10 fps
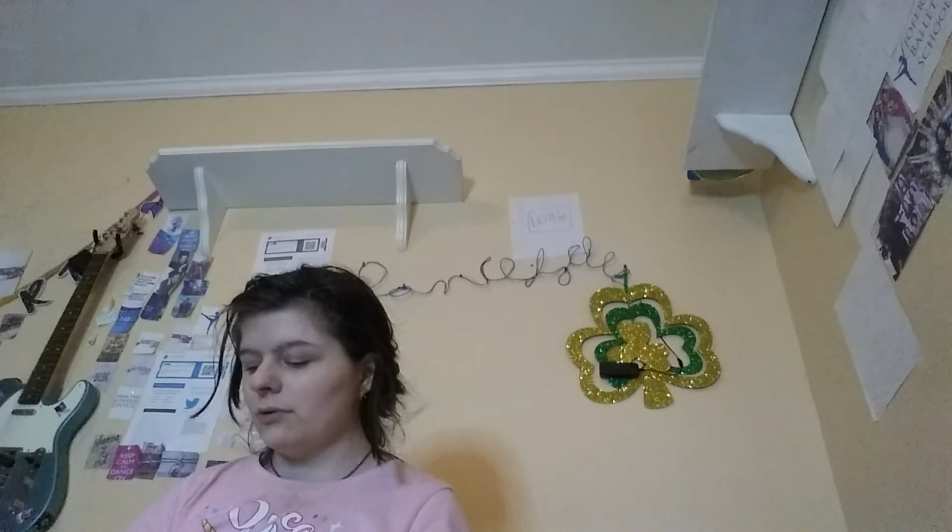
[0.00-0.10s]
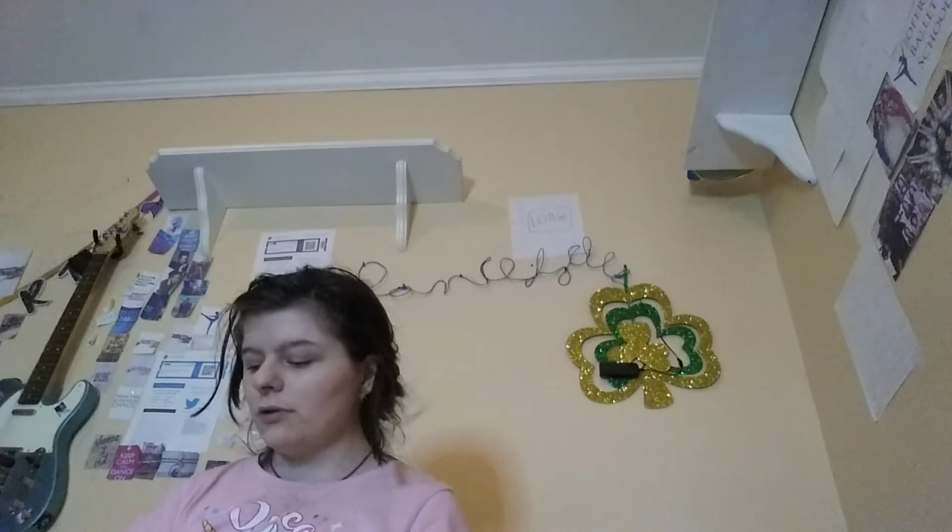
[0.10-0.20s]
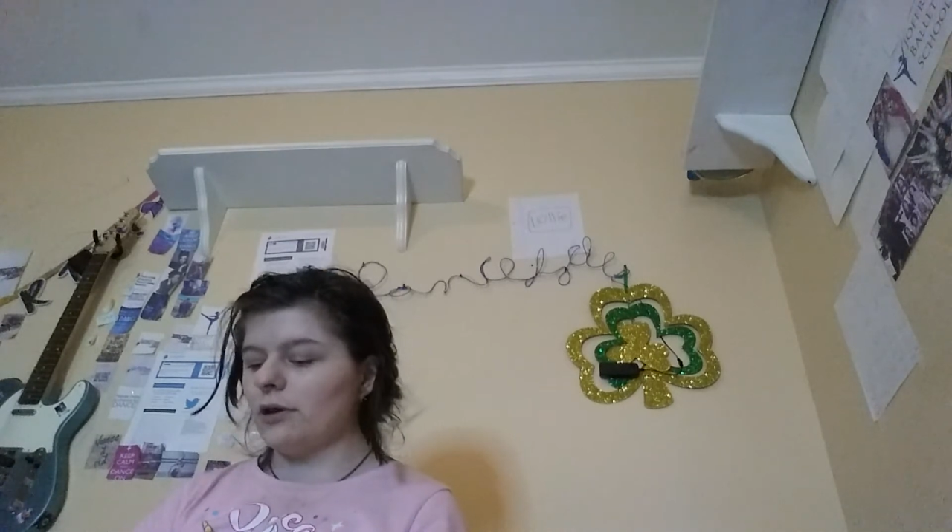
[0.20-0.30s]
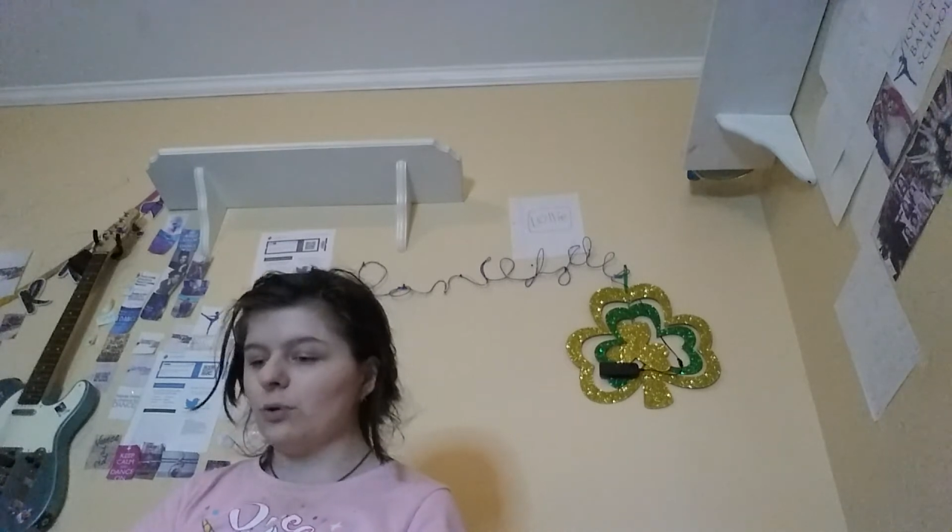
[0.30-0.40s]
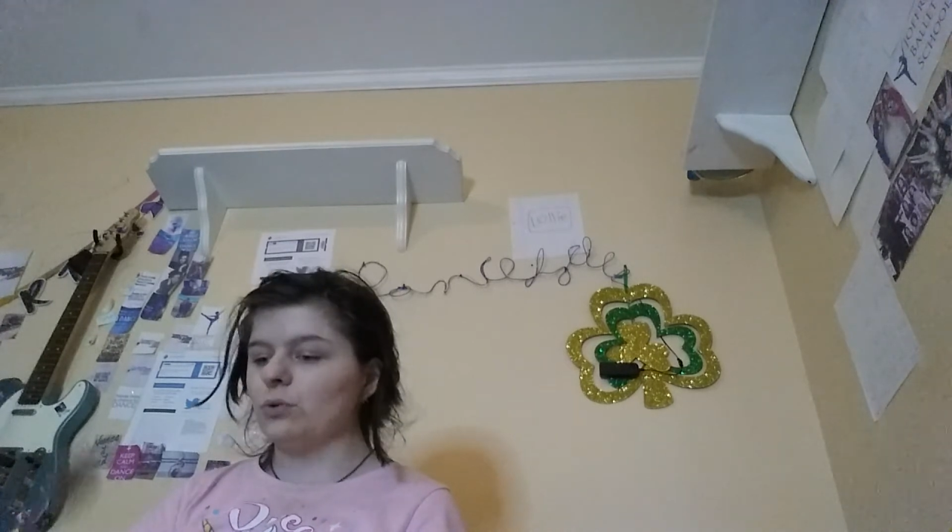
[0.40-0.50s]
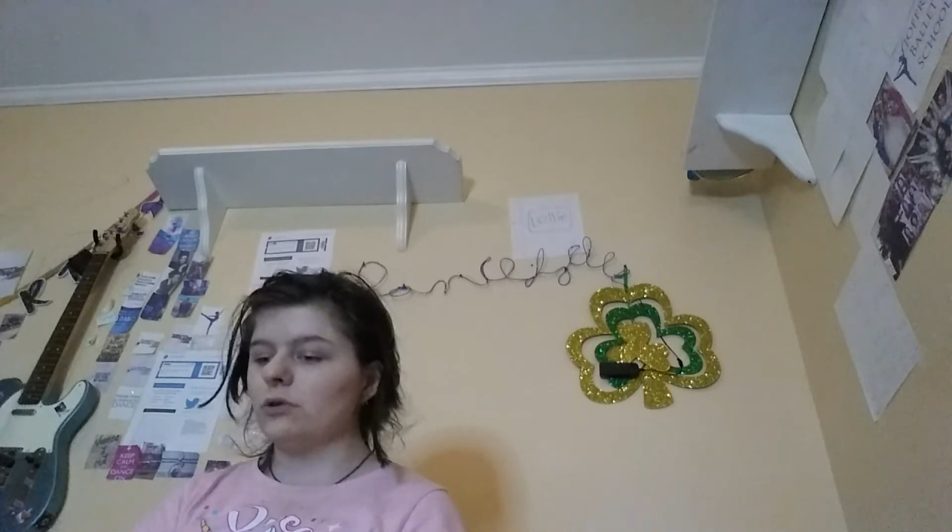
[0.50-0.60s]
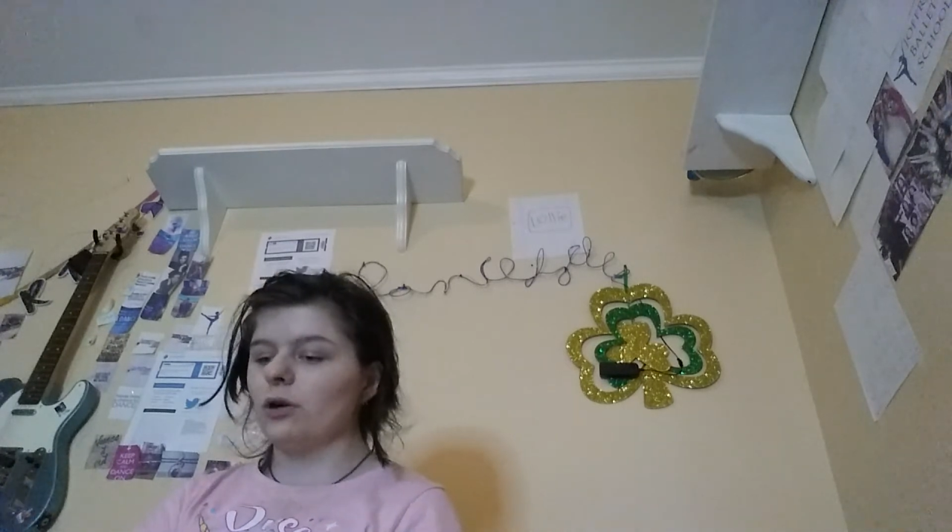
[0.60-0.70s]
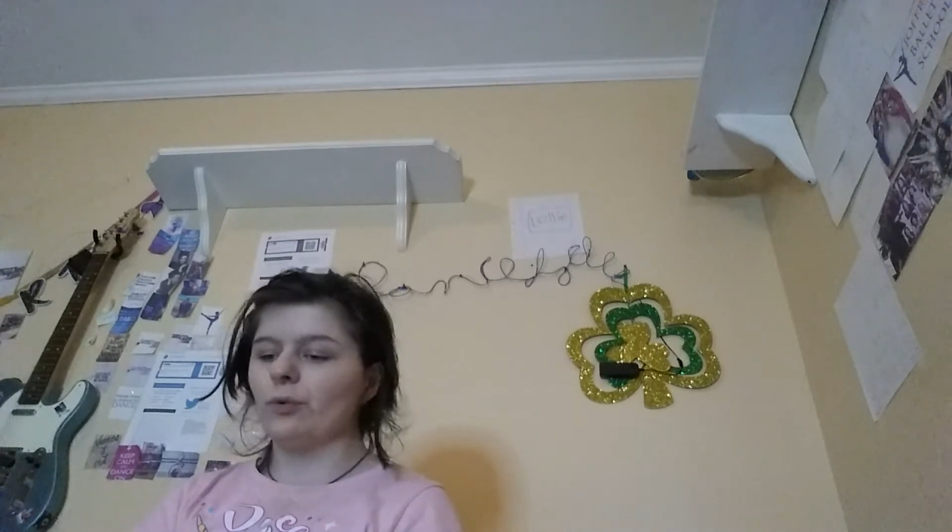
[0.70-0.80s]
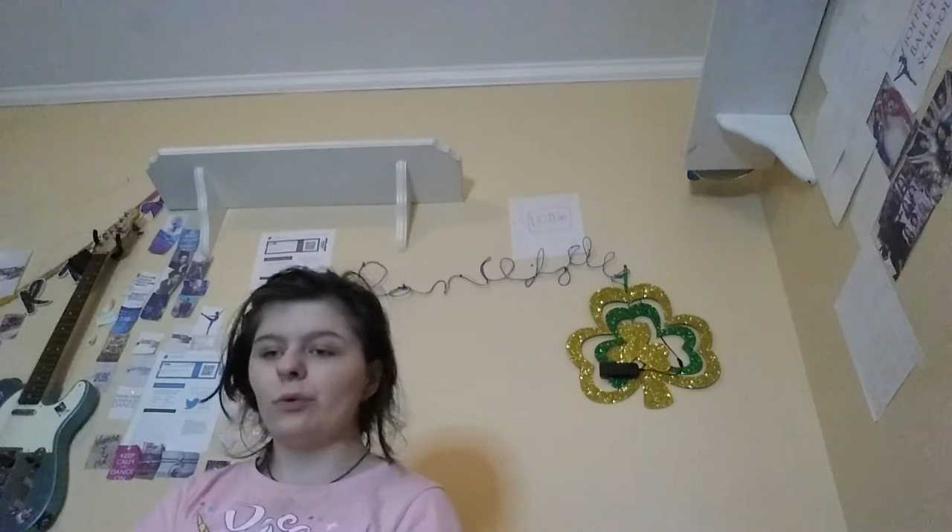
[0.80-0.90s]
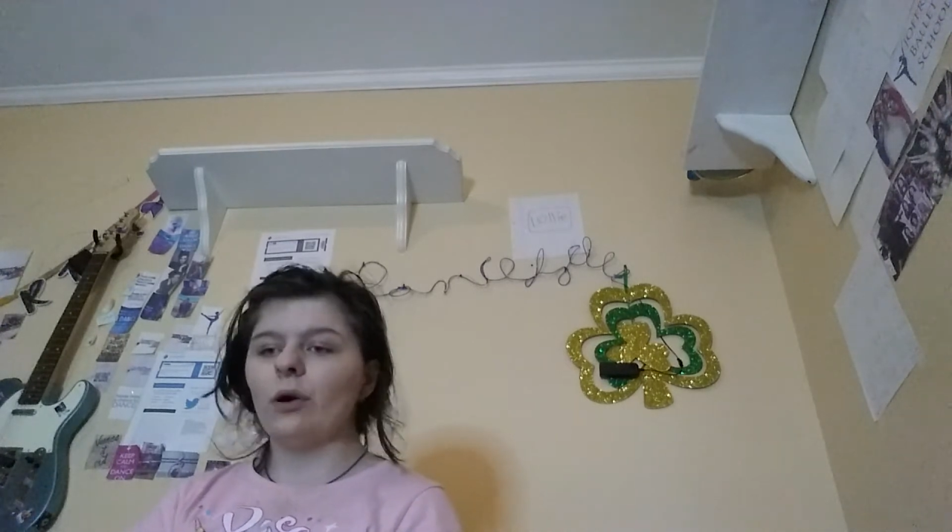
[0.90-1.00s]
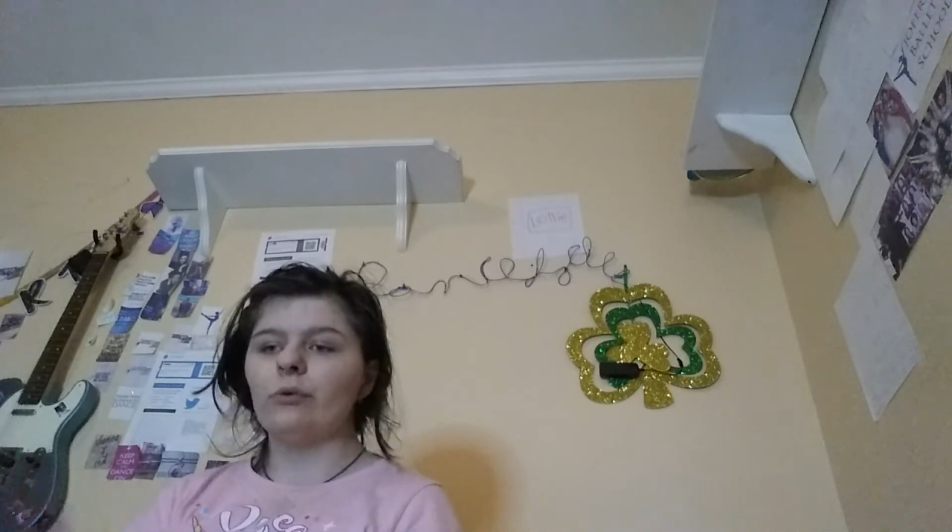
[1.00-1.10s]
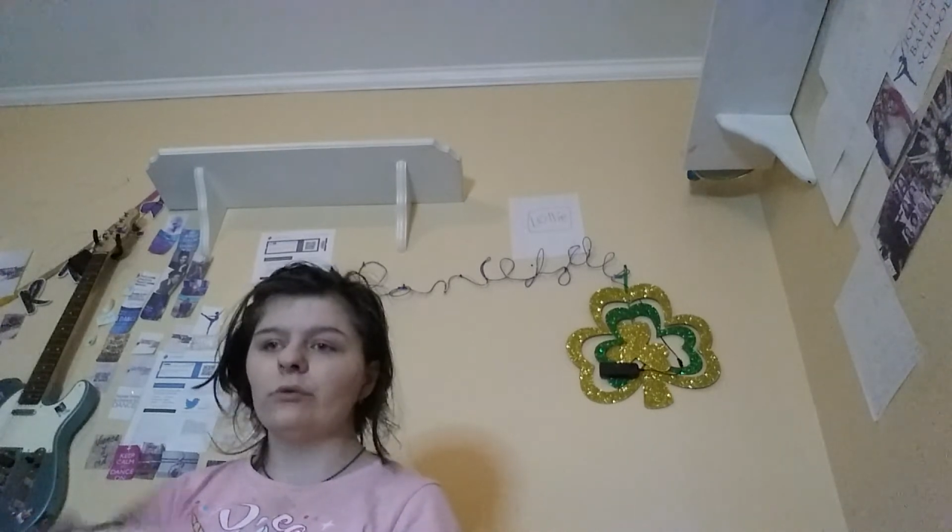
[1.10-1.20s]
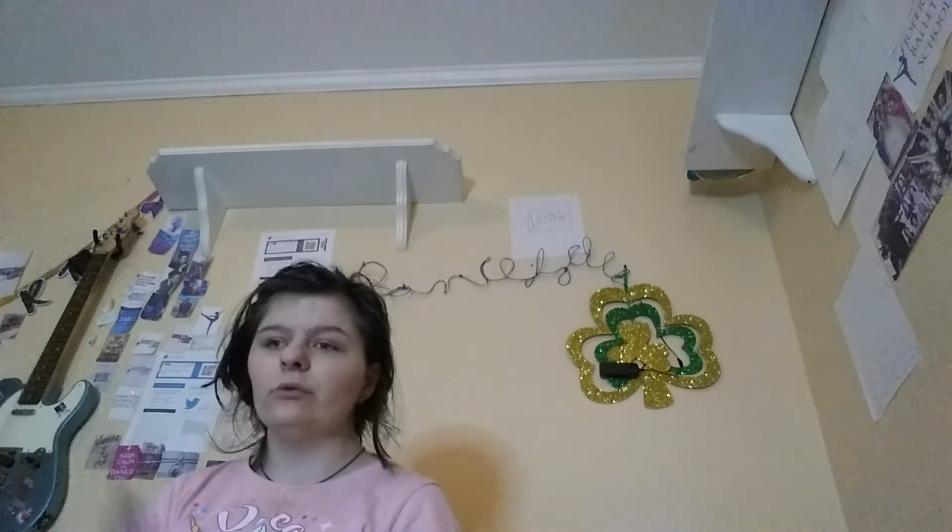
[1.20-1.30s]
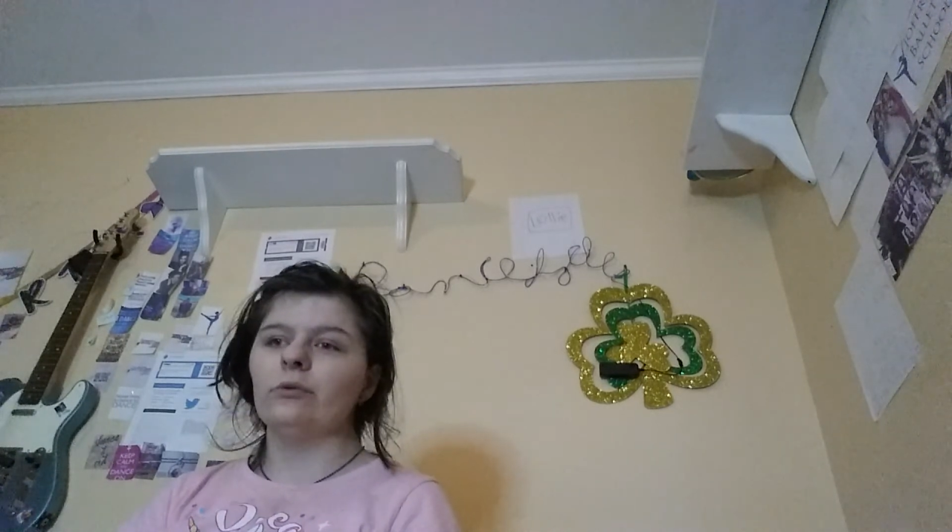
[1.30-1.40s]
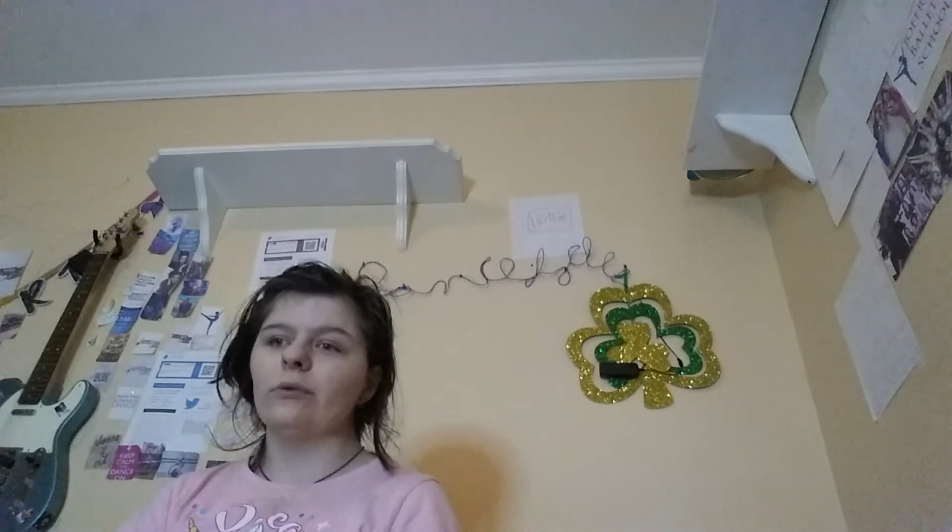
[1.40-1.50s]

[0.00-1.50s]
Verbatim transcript: there's a local